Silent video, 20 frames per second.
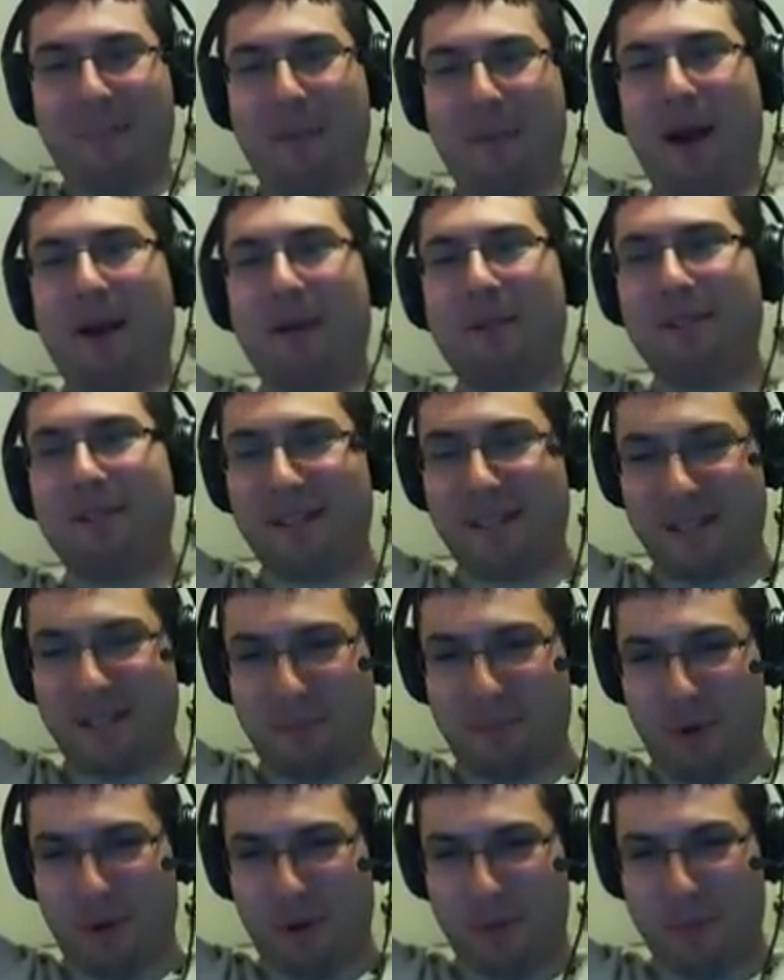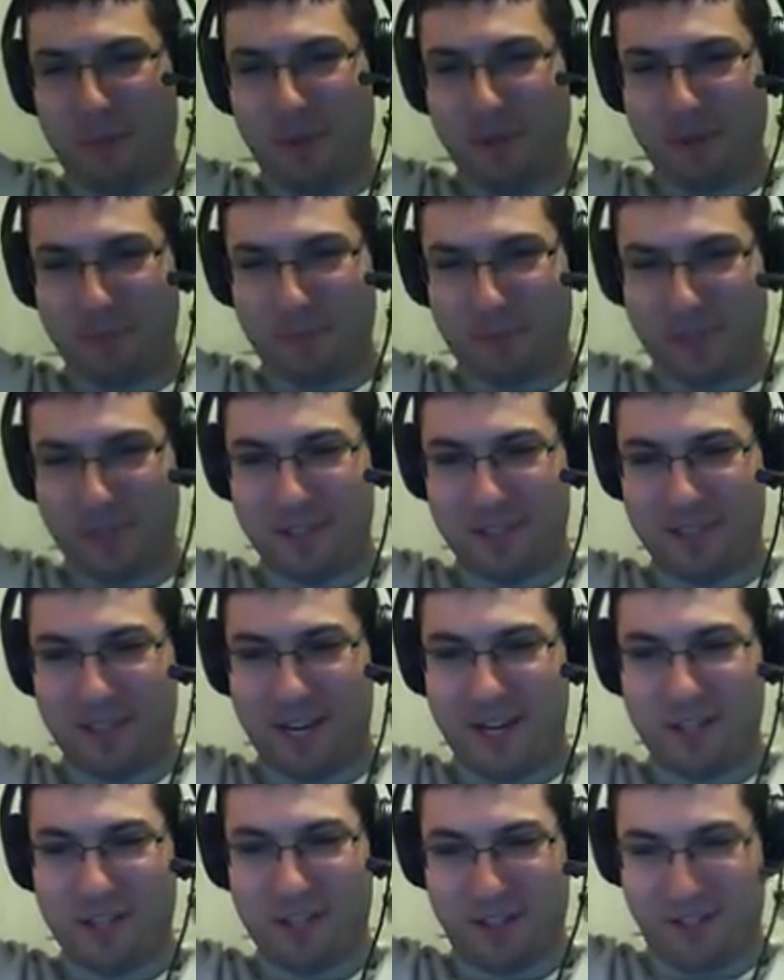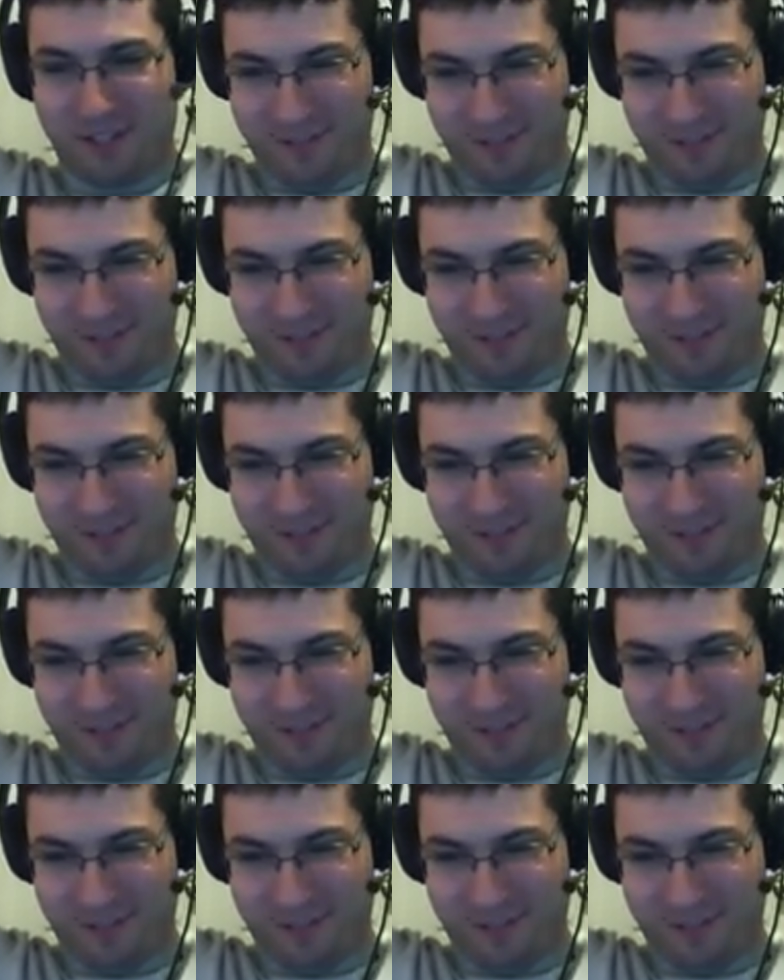out and spoke about the pronunciation.